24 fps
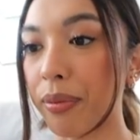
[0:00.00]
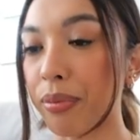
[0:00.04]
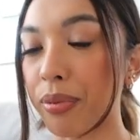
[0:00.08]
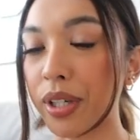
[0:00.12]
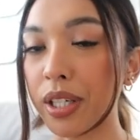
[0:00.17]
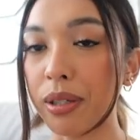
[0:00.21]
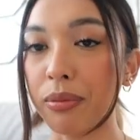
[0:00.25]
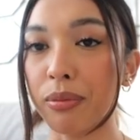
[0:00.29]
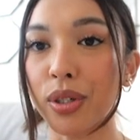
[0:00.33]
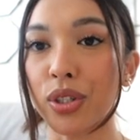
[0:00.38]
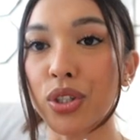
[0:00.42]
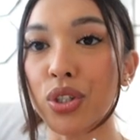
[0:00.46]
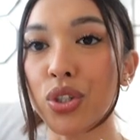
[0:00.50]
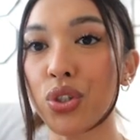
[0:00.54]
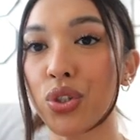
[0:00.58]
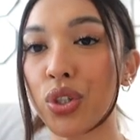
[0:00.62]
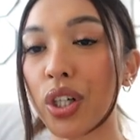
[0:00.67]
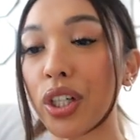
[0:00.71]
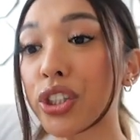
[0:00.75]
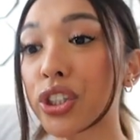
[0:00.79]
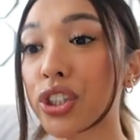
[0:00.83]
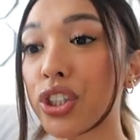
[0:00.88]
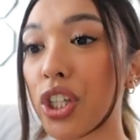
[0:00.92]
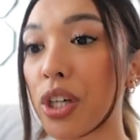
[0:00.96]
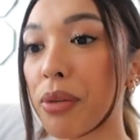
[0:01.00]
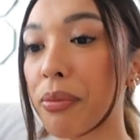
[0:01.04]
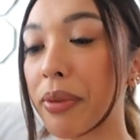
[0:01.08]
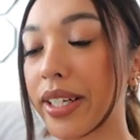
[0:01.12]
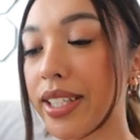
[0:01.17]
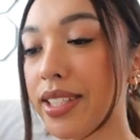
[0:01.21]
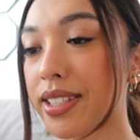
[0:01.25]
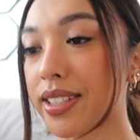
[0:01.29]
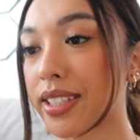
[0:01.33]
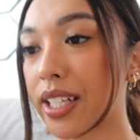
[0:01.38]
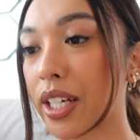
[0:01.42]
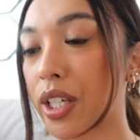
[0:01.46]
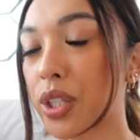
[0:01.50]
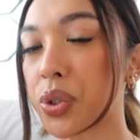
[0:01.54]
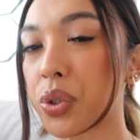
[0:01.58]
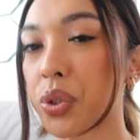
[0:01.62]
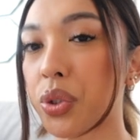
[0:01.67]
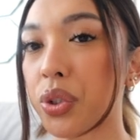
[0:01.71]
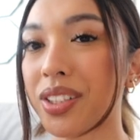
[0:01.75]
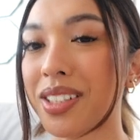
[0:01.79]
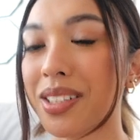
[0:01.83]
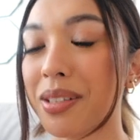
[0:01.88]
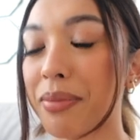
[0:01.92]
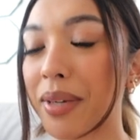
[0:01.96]
pretty much structure my
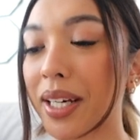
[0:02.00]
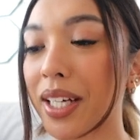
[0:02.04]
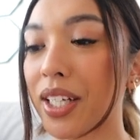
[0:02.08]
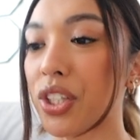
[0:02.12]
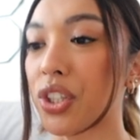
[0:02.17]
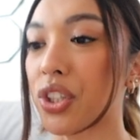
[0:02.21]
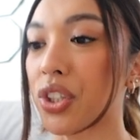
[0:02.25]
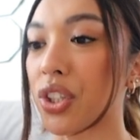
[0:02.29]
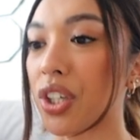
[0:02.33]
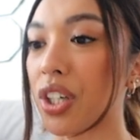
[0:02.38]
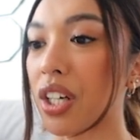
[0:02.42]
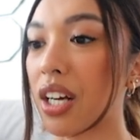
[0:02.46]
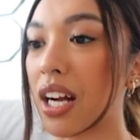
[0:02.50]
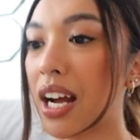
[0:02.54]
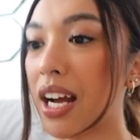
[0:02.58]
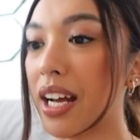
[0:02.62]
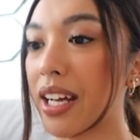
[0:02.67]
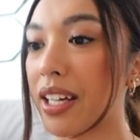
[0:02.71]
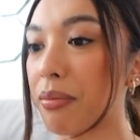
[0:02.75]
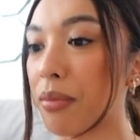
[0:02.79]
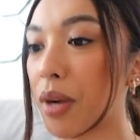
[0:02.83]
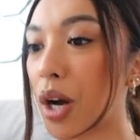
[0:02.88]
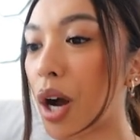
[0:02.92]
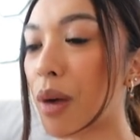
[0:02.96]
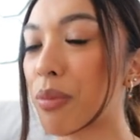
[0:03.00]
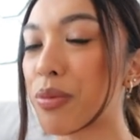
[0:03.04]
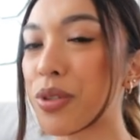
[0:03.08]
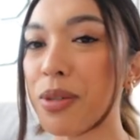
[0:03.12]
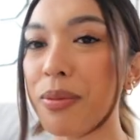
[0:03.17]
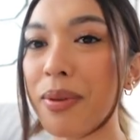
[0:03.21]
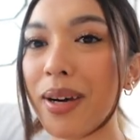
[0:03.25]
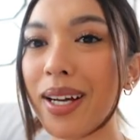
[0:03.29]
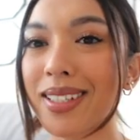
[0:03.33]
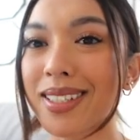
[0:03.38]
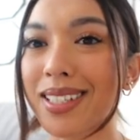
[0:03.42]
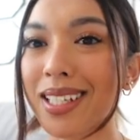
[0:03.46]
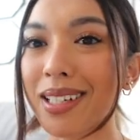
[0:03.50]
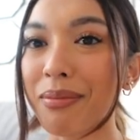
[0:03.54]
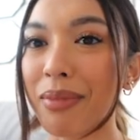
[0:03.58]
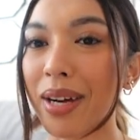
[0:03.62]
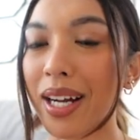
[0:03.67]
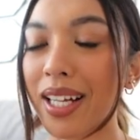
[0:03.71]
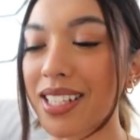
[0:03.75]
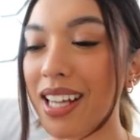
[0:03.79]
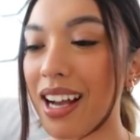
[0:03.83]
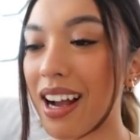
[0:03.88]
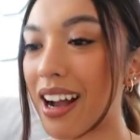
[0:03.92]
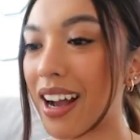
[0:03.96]
schedule to make sure I'm optimizing
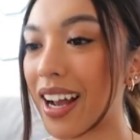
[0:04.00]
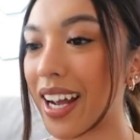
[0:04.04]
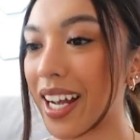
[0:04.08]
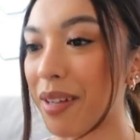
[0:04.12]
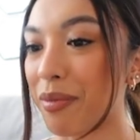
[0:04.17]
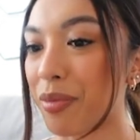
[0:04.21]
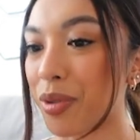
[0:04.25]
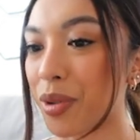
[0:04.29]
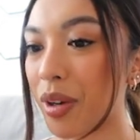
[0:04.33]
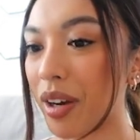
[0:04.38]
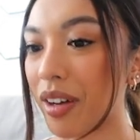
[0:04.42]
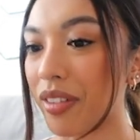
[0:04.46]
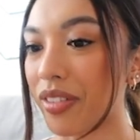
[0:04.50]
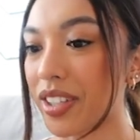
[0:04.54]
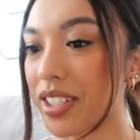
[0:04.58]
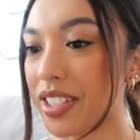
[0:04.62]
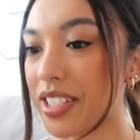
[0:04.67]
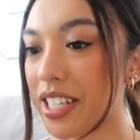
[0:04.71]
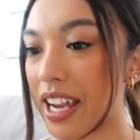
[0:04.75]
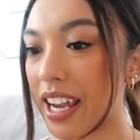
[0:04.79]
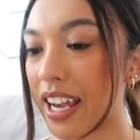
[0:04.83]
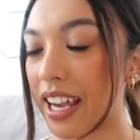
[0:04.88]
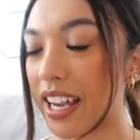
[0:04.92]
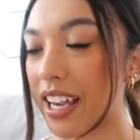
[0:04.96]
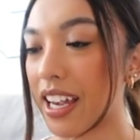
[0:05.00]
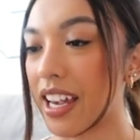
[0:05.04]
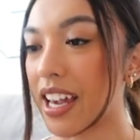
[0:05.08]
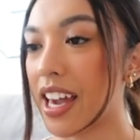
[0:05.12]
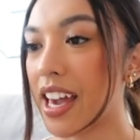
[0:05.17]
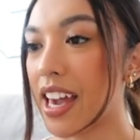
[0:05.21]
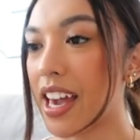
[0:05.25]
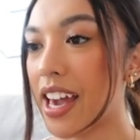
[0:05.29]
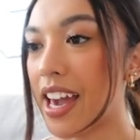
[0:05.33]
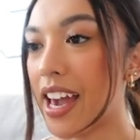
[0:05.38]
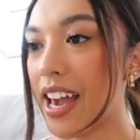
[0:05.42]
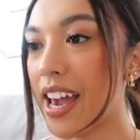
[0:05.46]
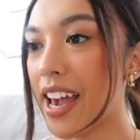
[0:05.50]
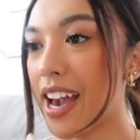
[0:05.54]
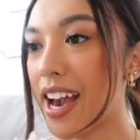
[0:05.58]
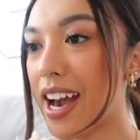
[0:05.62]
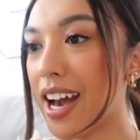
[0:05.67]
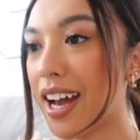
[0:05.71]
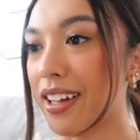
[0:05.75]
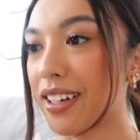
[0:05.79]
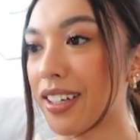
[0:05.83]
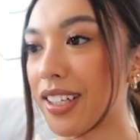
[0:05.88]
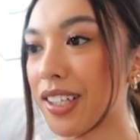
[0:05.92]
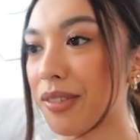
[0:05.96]
my time throughout the day,
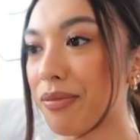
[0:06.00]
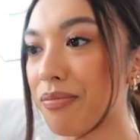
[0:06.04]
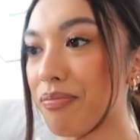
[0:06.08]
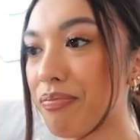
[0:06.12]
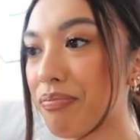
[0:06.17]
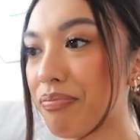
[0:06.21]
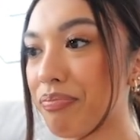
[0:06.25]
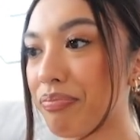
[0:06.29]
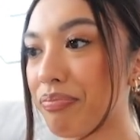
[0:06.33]
and